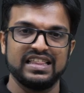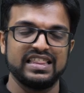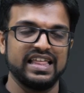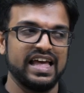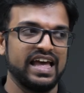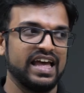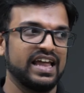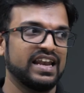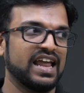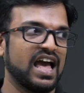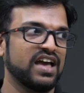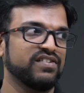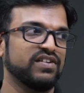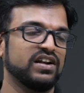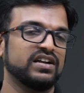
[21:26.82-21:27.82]
Then
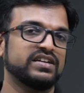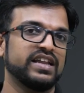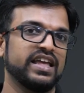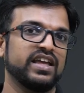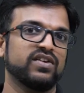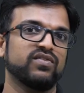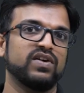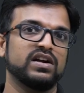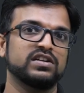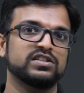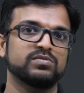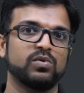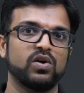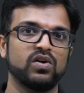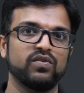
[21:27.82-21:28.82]
I will take one
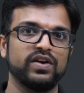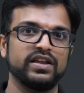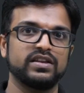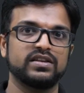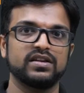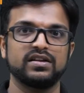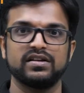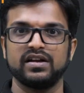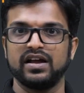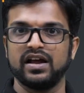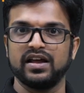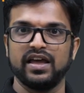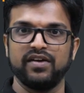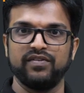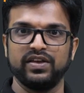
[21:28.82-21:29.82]
small weight
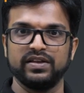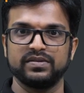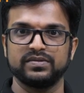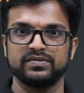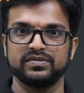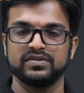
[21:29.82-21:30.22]
away.